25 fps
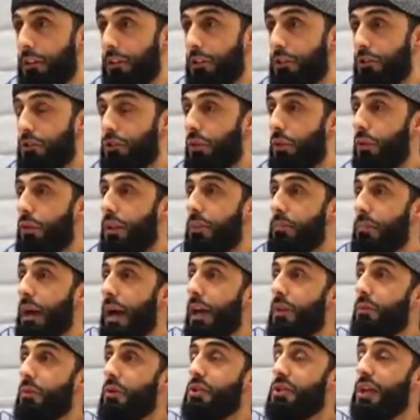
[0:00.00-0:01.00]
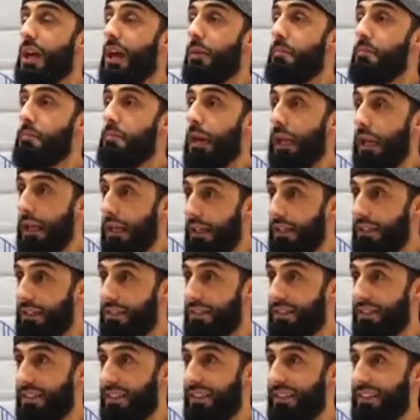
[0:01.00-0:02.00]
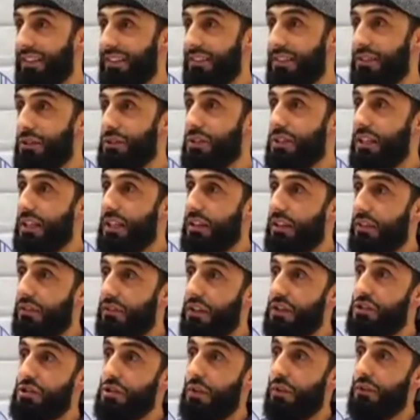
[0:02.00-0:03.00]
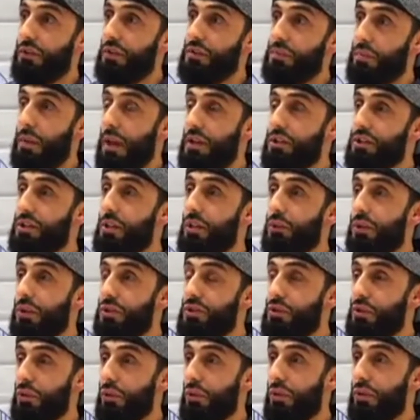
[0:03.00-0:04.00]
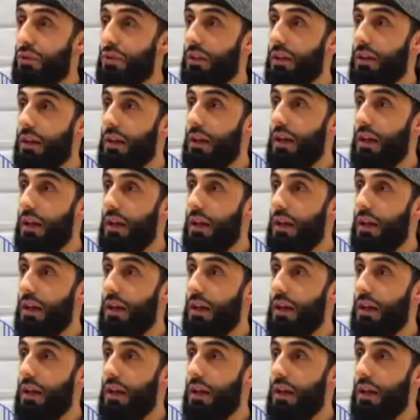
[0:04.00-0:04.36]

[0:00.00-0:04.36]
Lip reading: So the man was amazed to see the vision of this person restored.